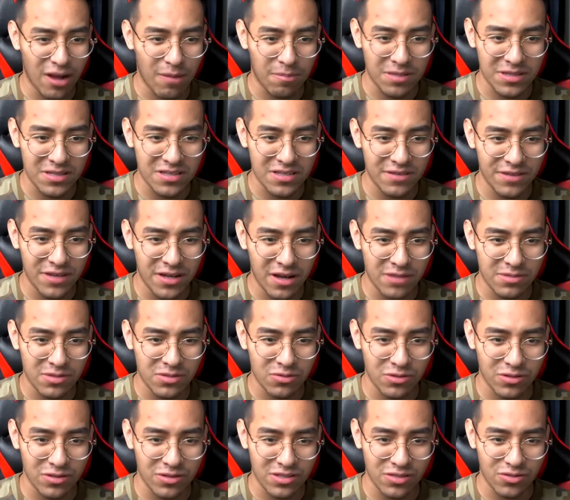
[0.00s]
Let's see if he comes
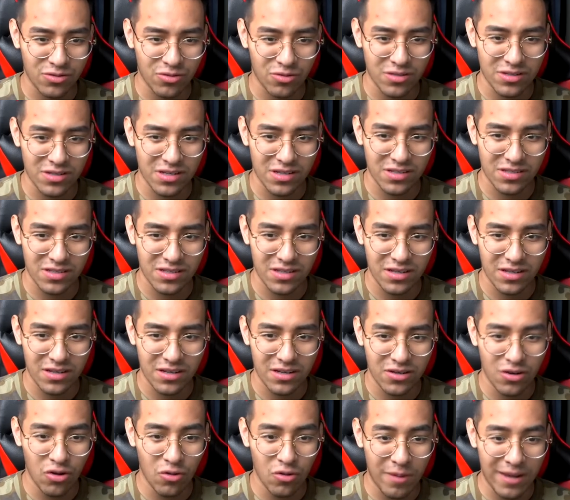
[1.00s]
towards, towards us.
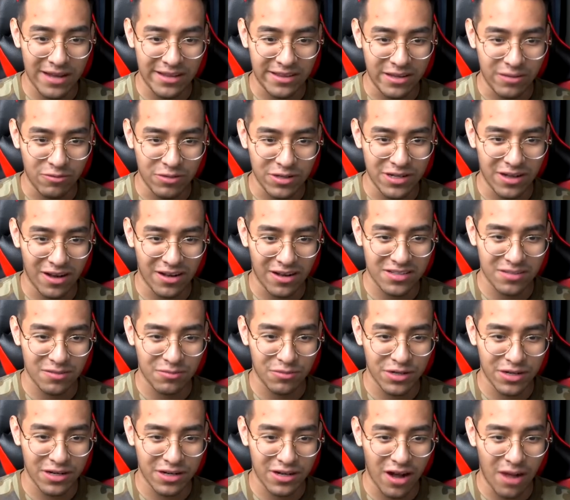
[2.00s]
Nope, I think we dodged him.
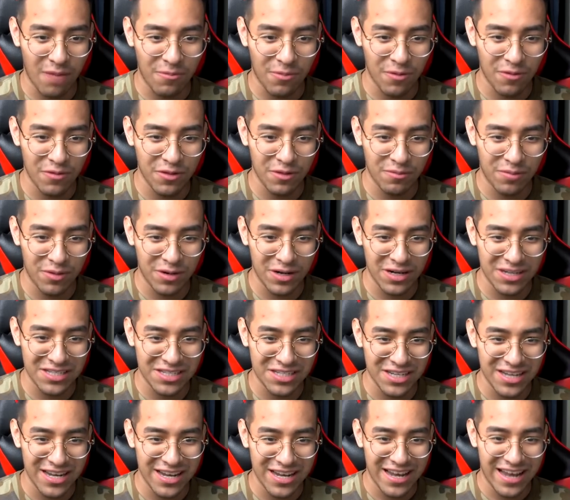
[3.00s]
We're gonna hop over the
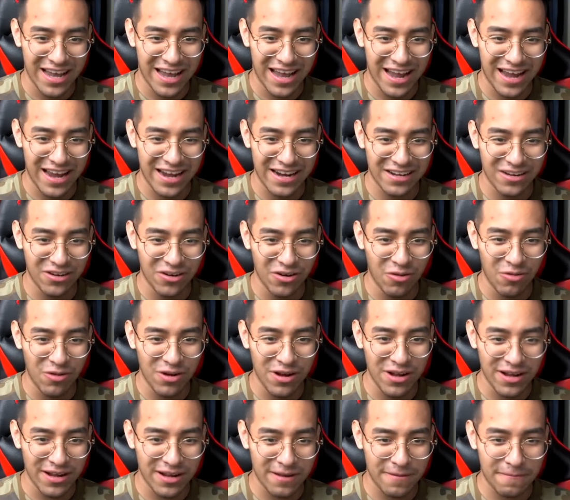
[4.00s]
bridge. And you know
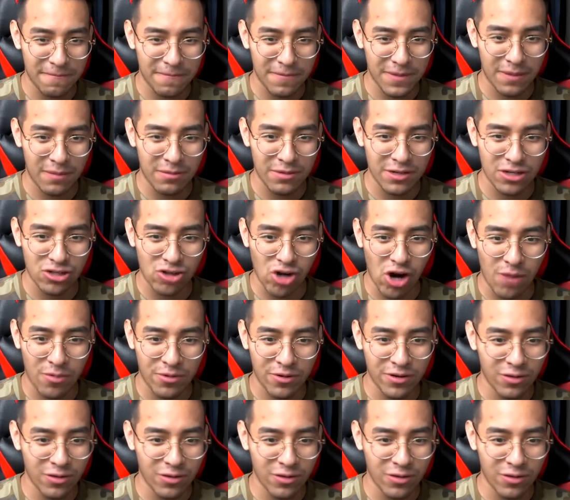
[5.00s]
what? I'm gonna drop her in the